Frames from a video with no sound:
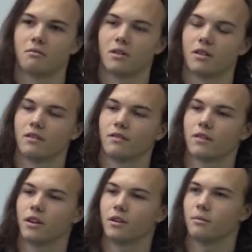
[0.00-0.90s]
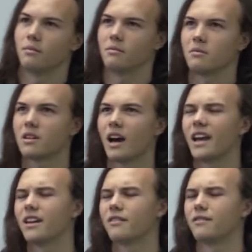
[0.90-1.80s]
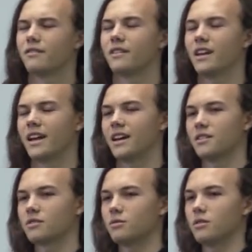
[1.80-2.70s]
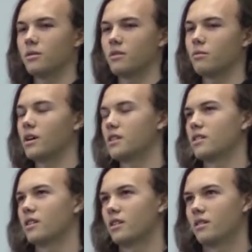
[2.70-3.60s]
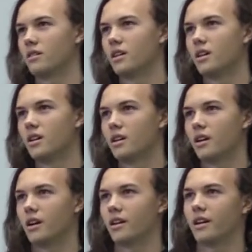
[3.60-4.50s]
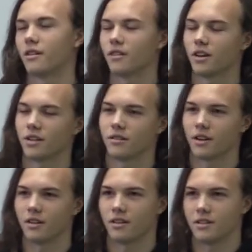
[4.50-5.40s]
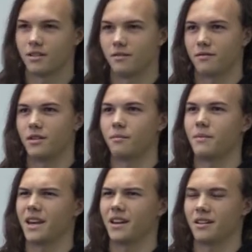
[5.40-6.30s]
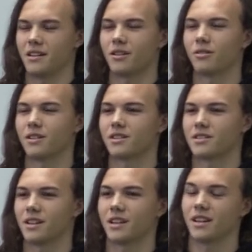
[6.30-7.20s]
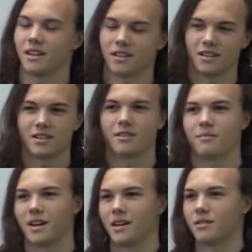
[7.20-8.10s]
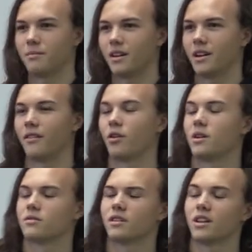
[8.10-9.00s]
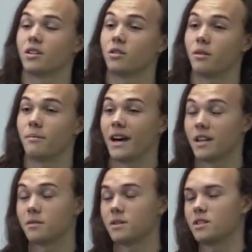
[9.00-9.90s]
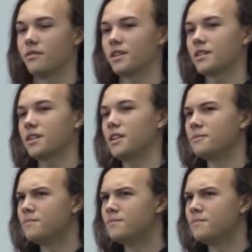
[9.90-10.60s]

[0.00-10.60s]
with the freedom kind of in high school with what to learn, not really on the regards of the main courses like English and math, but I've always really enjoyed math specifically,